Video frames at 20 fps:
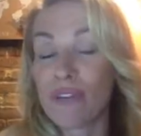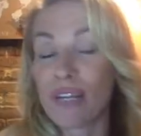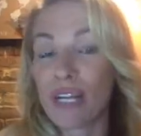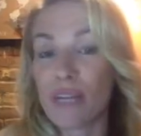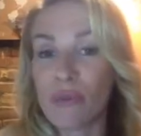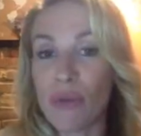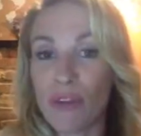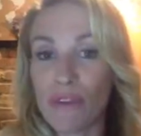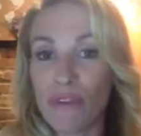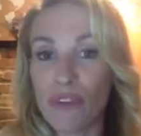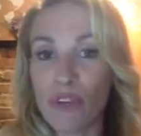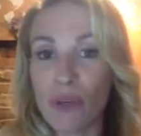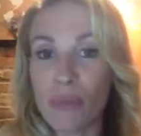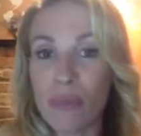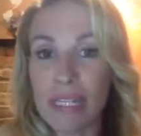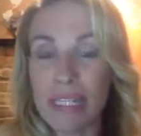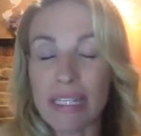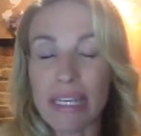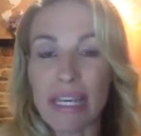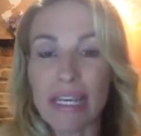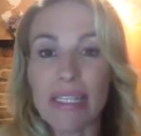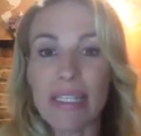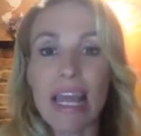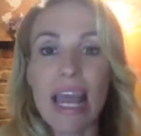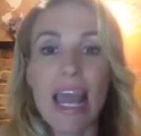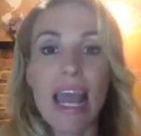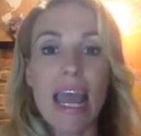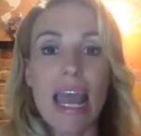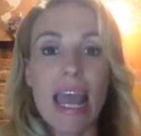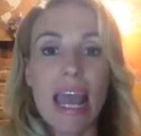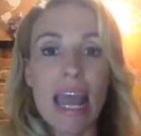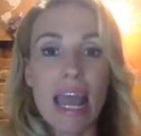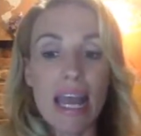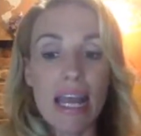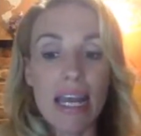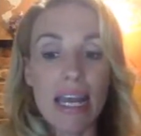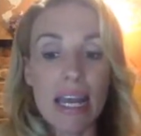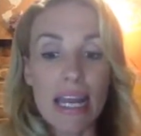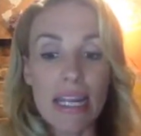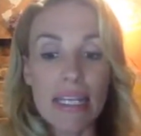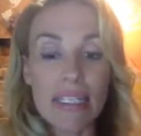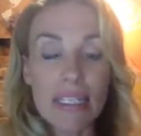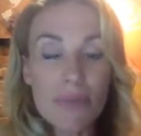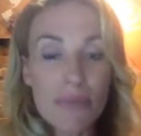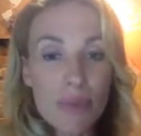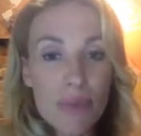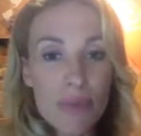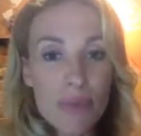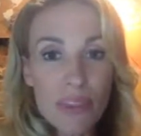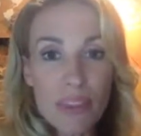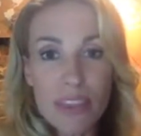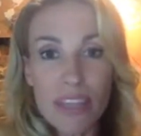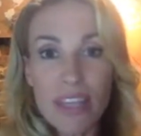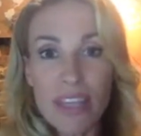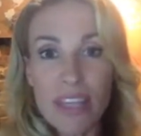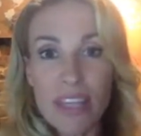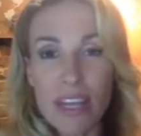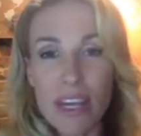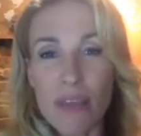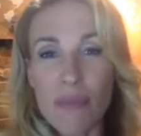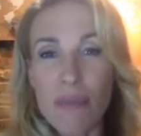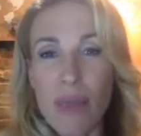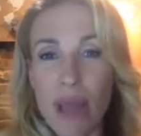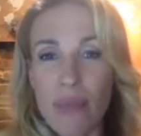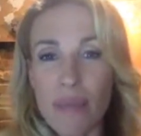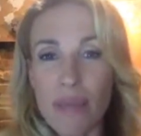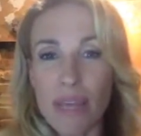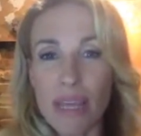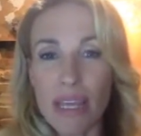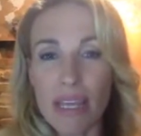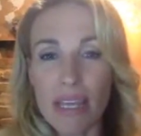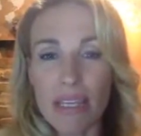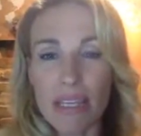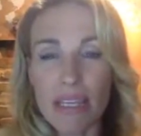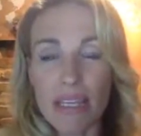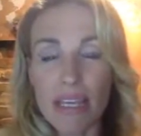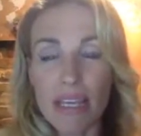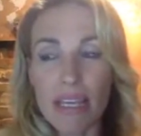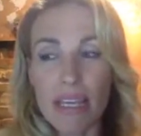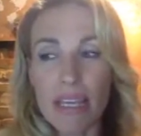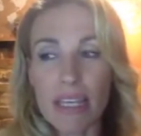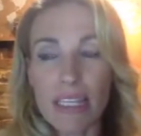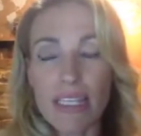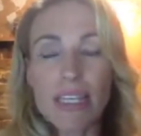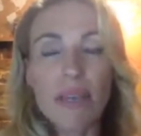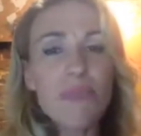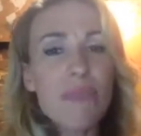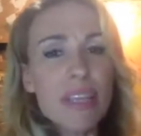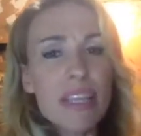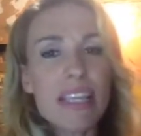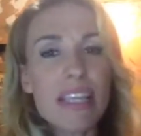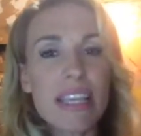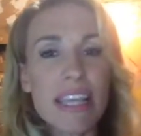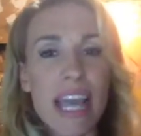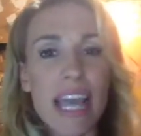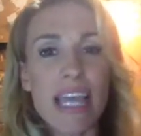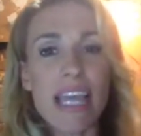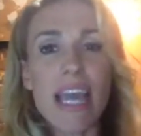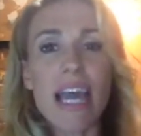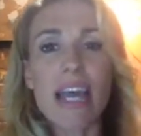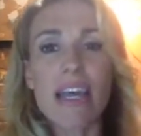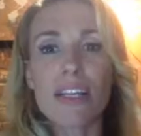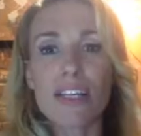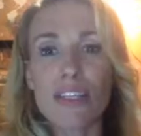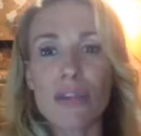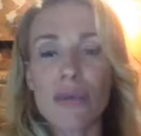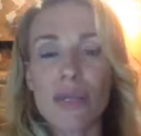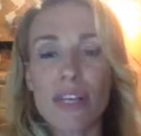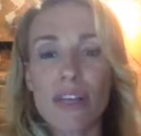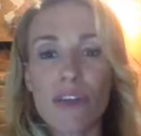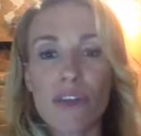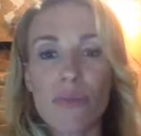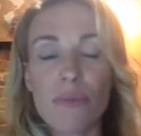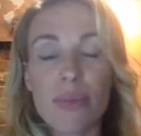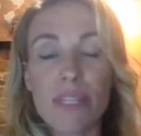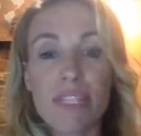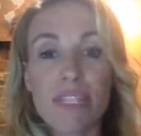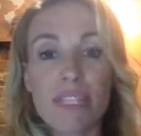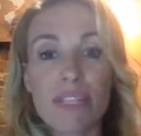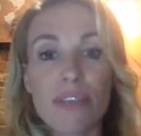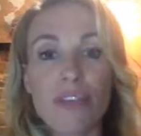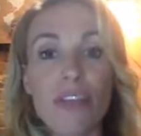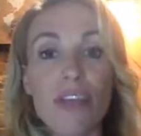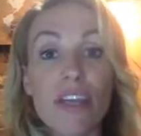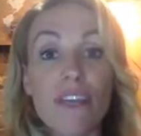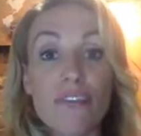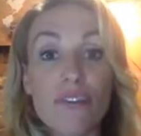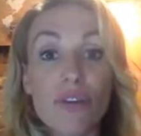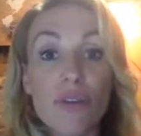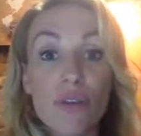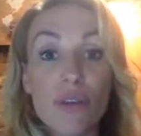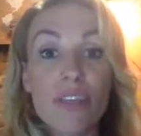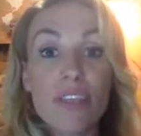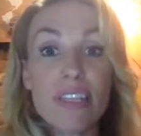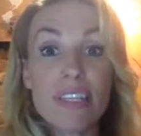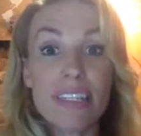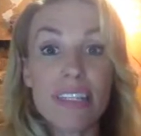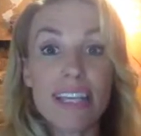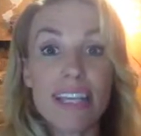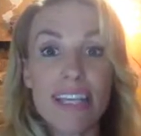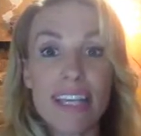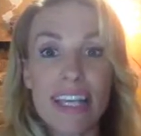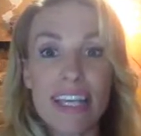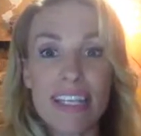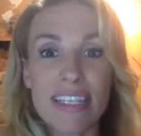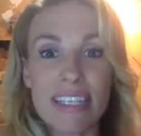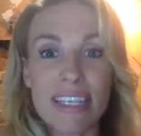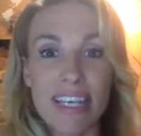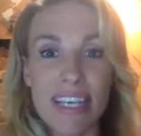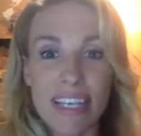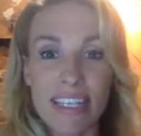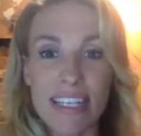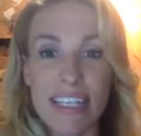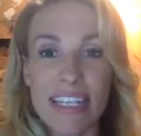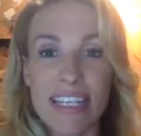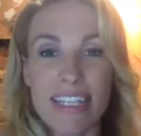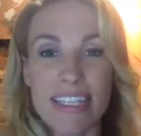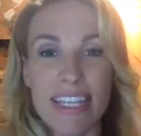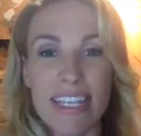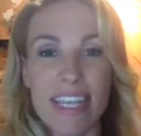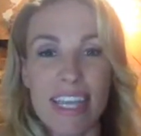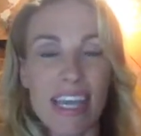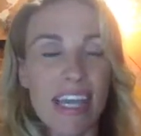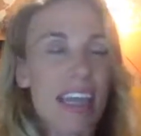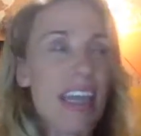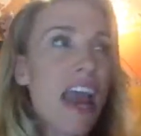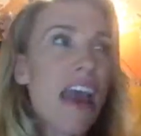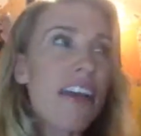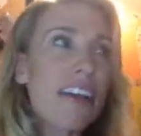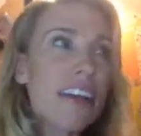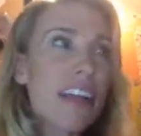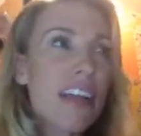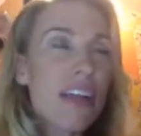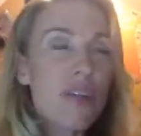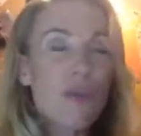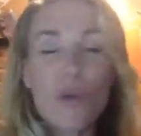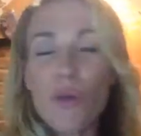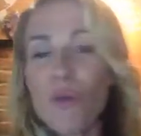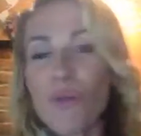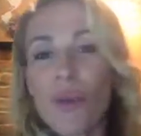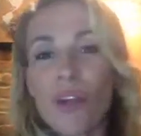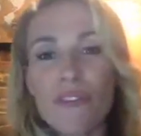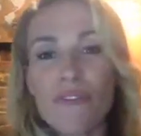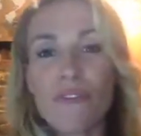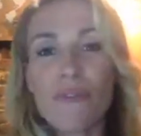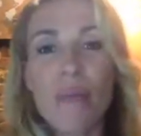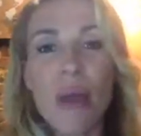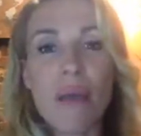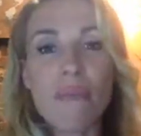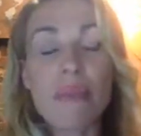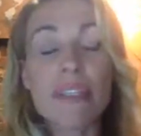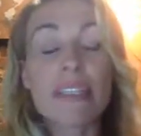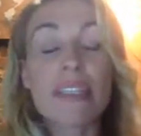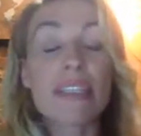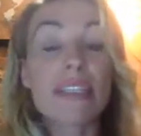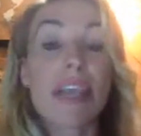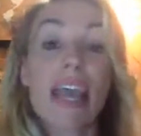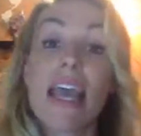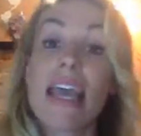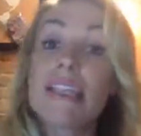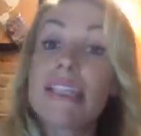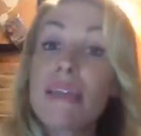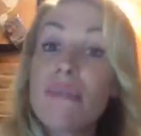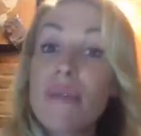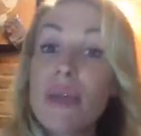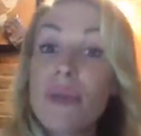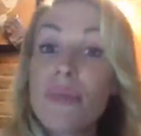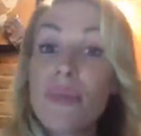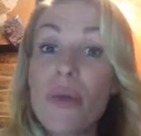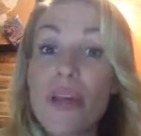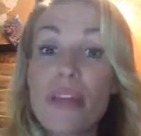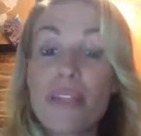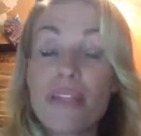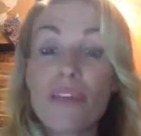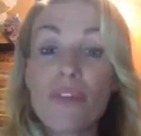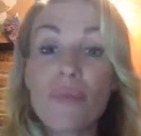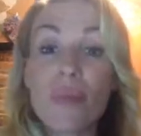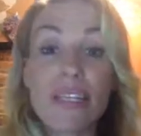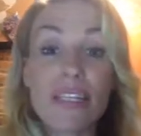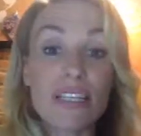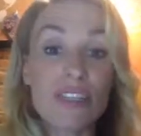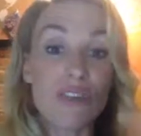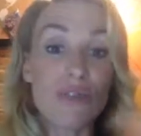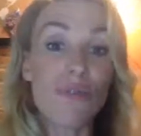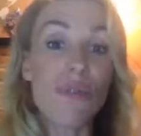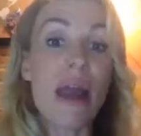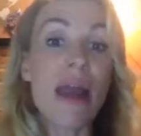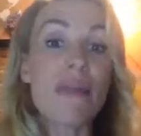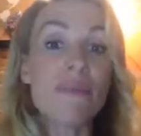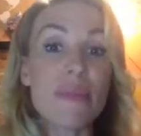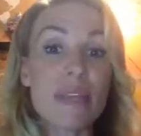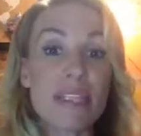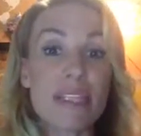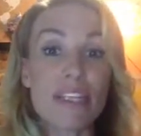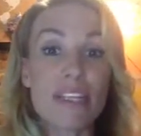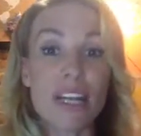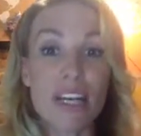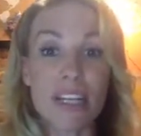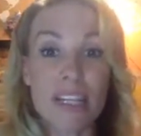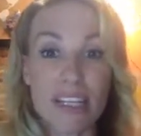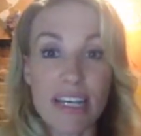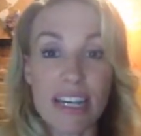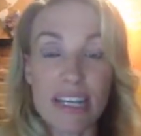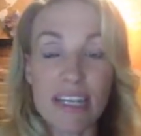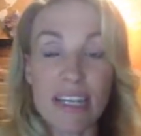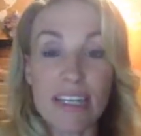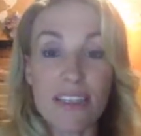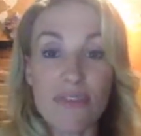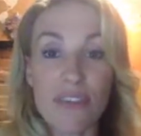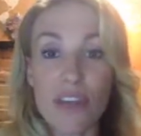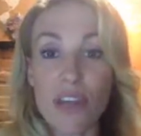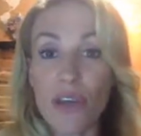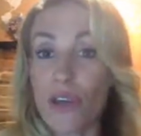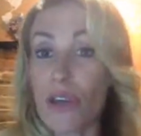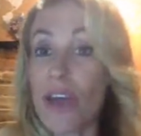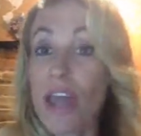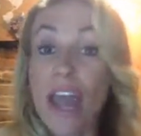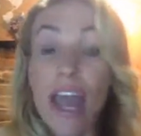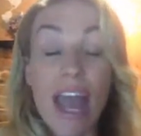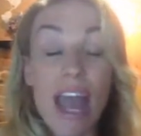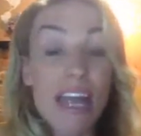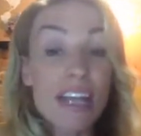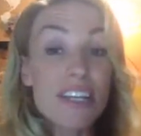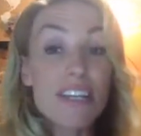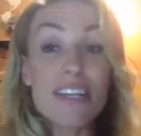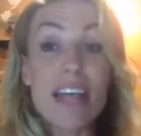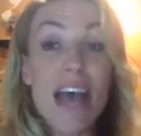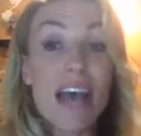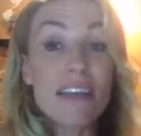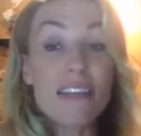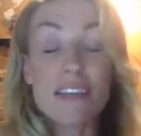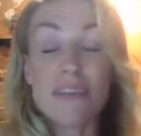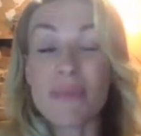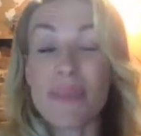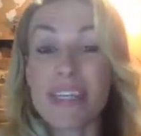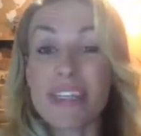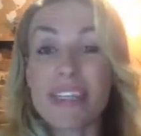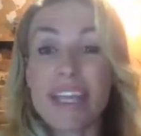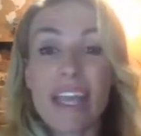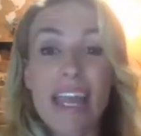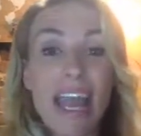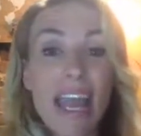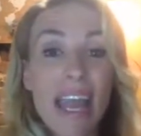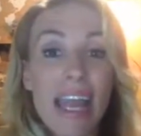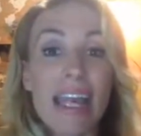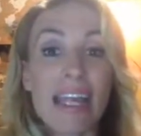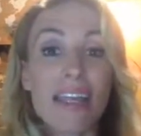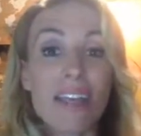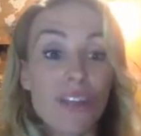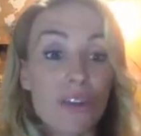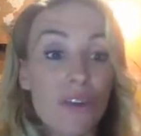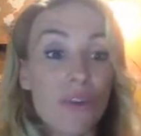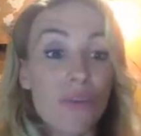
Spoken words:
really well for your business. Some people think that it might be something that they can't do in their own business. So if you're sitting there listening to this thinking, Caroline, it won't work for my business, send me a personal message or write a message underneath this video and just ask me. Say, hey,